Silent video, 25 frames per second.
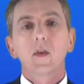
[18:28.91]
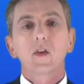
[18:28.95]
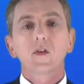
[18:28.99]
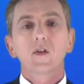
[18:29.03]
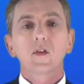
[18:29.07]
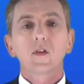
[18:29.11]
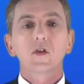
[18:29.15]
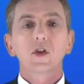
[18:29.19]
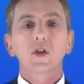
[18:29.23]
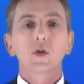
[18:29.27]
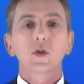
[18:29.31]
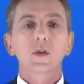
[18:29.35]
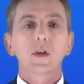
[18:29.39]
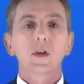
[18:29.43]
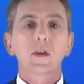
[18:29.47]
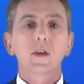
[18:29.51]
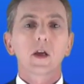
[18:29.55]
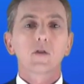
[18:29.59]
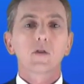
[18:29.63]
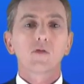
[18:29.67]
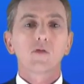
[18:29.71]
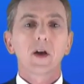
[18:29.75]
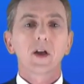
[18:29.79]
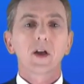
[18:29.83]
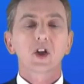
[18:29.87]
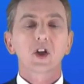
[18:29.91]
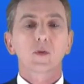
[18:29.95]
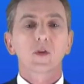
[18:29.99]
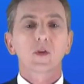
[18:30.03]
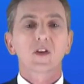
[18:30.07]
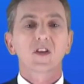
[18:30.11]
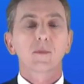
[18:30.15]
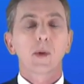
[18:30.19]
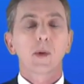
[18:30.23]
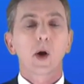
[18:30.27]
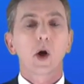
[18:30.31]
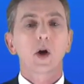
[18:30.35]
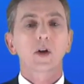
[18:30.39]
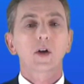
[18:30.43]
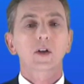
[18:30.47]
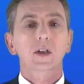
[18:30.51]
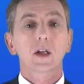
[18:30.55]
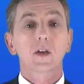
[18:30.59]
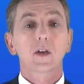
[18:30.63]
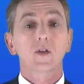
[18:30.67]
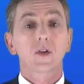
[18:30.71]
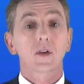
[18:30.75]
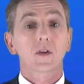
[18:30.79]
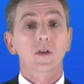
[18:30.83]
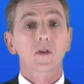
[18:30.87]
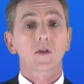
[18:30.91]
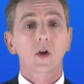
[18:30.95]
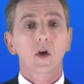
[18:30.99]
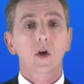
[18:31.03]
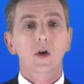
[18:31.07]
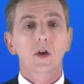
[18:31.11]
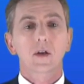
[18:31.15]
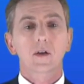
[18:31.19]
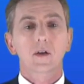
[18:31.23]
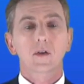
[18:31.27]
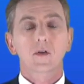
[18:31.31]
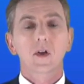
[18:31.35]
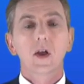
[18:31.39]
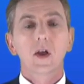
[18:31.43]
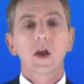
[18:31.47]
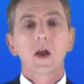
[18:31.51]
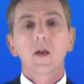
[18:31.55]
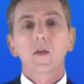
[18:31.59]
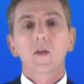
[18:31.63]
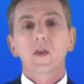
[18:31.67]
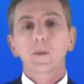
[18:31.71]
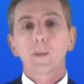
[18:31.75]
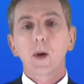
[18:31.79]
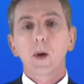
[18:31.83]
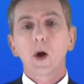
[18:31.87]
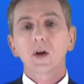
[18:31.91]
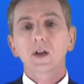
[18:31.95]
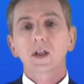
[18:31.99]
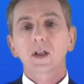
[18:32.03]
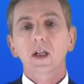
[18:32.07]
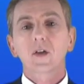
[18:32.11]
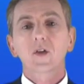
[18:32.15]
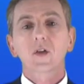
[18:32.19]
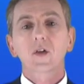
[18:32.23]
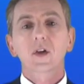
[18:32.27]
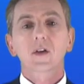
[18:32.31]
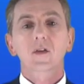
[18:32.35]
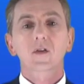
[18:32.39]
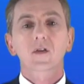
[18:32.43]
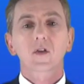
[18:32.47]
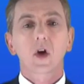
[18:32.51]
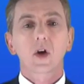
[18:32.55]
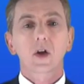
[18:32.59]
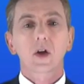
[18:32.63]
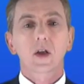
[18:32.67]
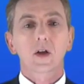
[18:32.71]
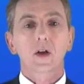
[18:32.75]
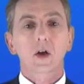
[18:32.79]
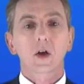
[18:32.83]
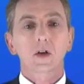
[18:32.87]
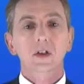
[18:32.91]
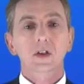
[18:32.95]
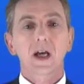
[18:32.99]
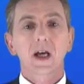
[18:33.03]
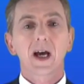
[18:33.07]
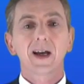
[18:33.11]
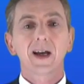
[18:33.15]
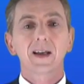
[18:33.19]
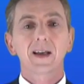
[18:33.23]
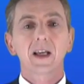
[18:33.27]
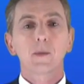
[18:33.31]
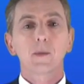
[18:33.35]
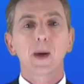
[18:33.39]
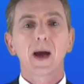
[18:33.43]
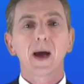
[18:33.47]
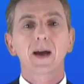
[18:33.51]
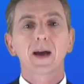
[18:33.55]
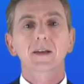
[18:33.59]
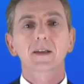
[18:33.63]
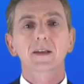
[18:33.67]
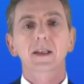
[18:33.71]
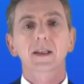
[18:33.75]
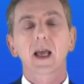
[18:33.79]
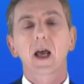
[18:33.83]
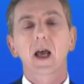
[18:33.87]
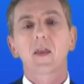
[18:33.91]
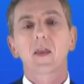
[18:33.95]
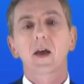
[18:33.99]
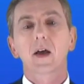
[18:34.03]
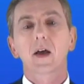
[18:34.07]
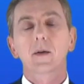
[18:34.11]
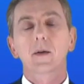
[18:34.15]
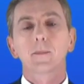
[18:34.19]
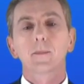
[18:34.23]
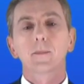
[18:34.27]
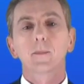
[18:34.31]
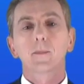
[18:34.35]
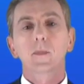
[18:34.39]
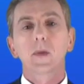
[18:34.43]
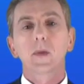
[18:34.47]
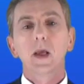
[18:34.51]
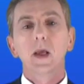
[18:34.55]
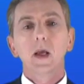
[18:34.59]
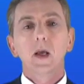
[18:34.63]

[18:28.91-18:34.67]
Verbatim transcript: This is due to the arrangement of particles in solids. The particles in a solid are tightly packed together.